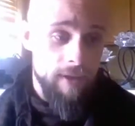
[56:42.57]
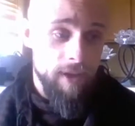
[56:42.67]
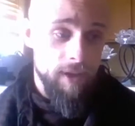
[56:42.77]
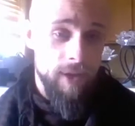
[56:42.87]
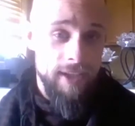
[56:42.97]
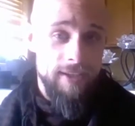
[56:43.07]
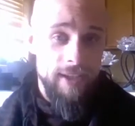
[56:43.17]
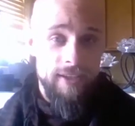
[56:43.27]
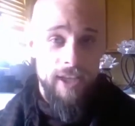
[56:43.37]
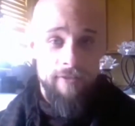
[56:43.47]
the United
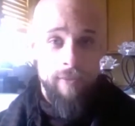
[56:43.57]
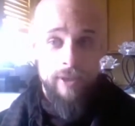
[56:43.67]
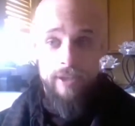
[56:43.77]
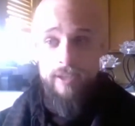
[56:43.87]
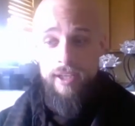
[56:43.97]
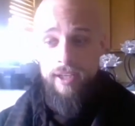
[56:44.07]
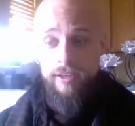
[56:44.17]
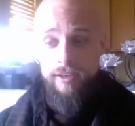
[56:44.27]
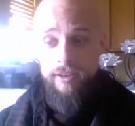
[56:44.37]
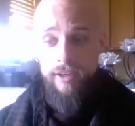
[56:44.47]
States government
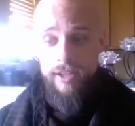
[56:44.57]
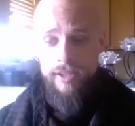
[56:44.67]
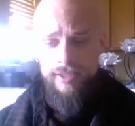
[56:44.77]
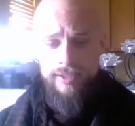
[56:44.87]
in the